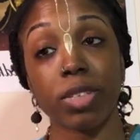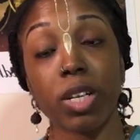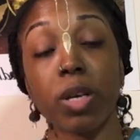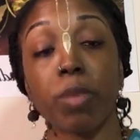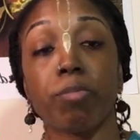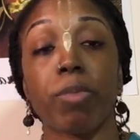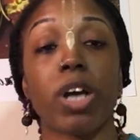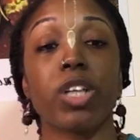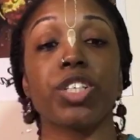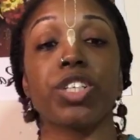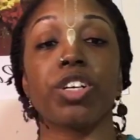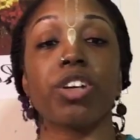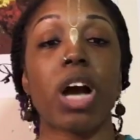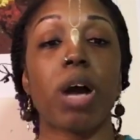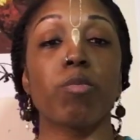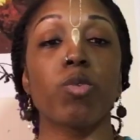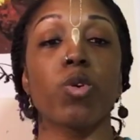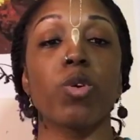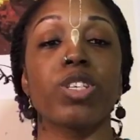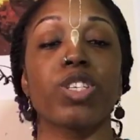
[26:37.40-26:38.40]
Parshuram,
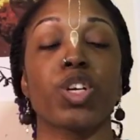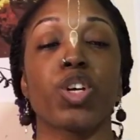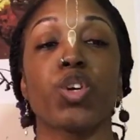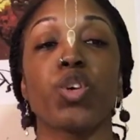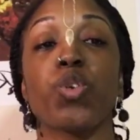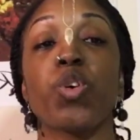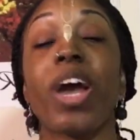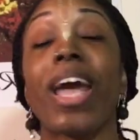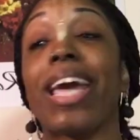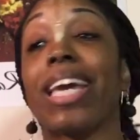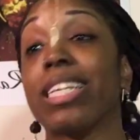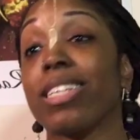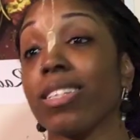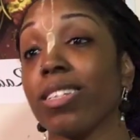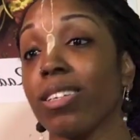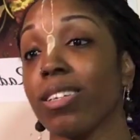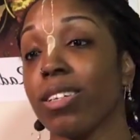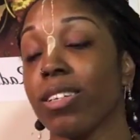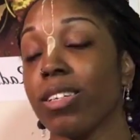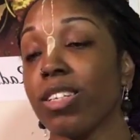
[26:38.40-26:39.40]
who is a great
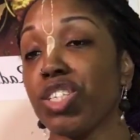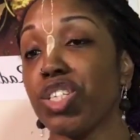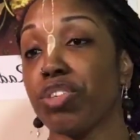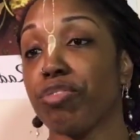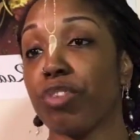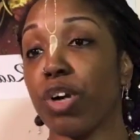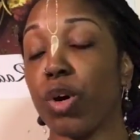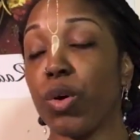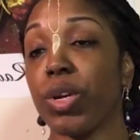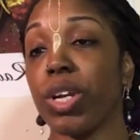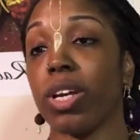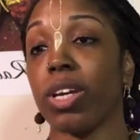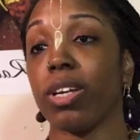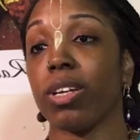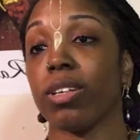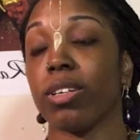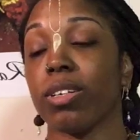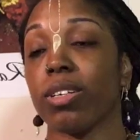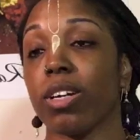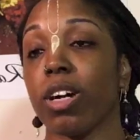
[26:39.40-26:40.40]
devotee
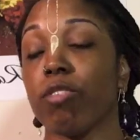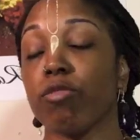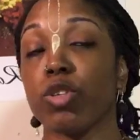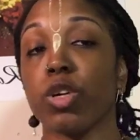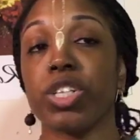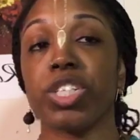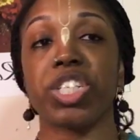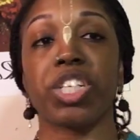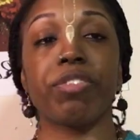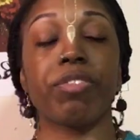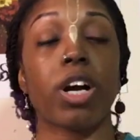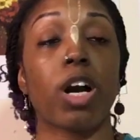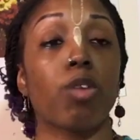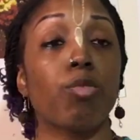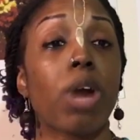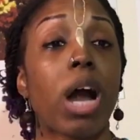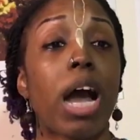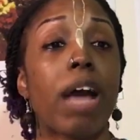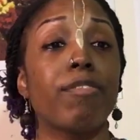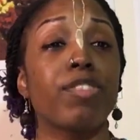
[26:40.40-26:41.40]
of Lord Shiva,
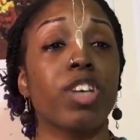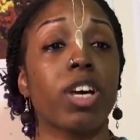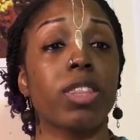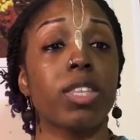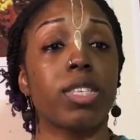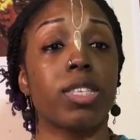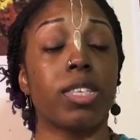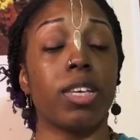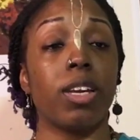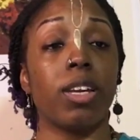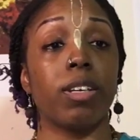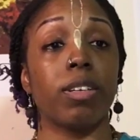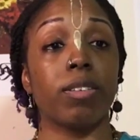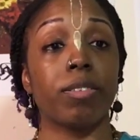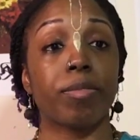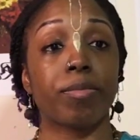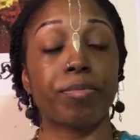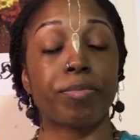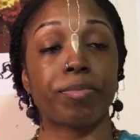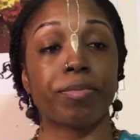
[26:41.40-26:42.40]
arrives on the scene.
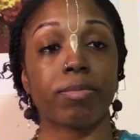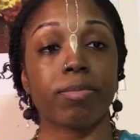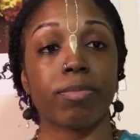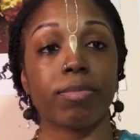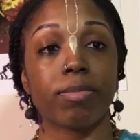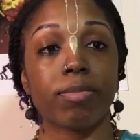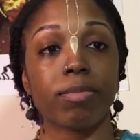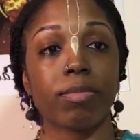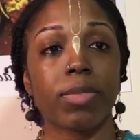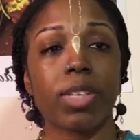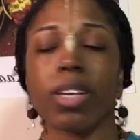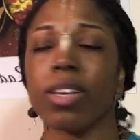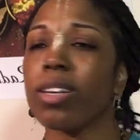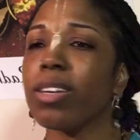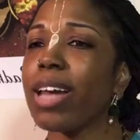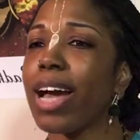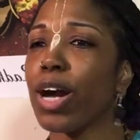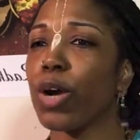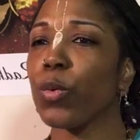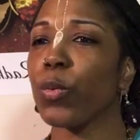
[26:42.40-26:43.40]

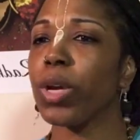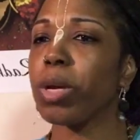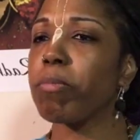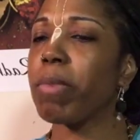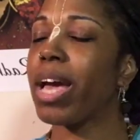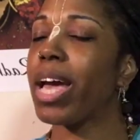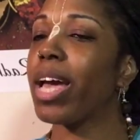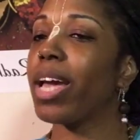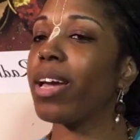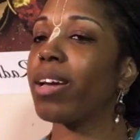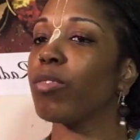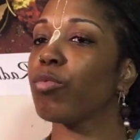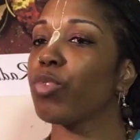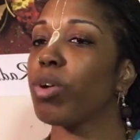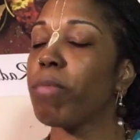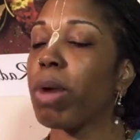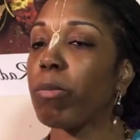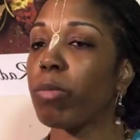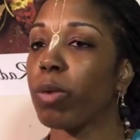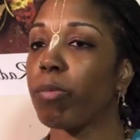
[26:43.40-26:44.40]
Now, we may
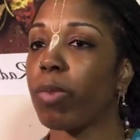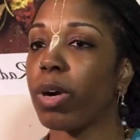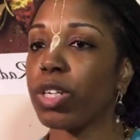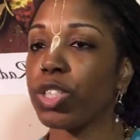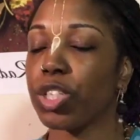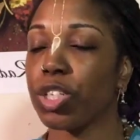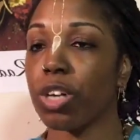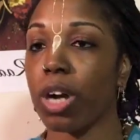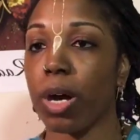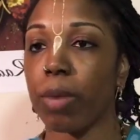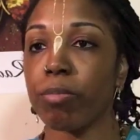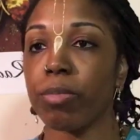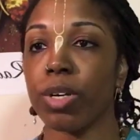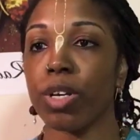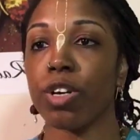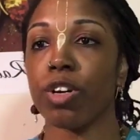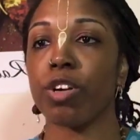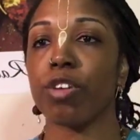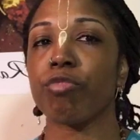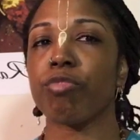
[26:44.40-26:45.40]
remember Parshuram
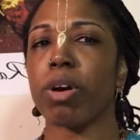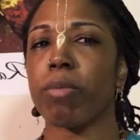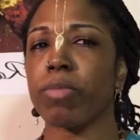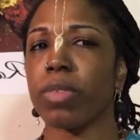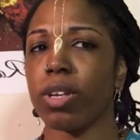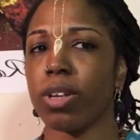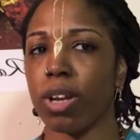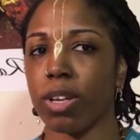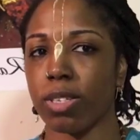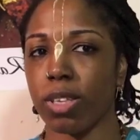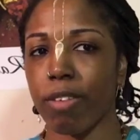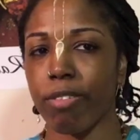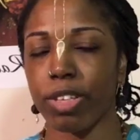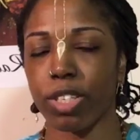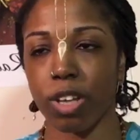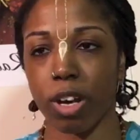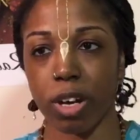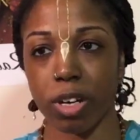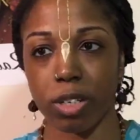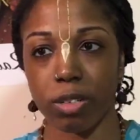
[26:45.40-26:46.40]
from the Dasavatar.